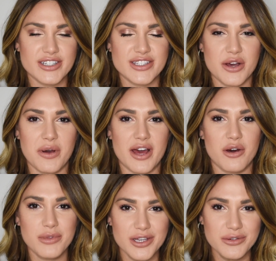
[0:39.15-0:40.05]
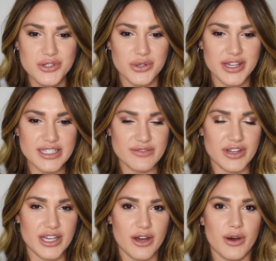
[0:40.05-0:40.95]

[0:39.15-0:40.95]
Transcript: So I hope that you enjoyed this video.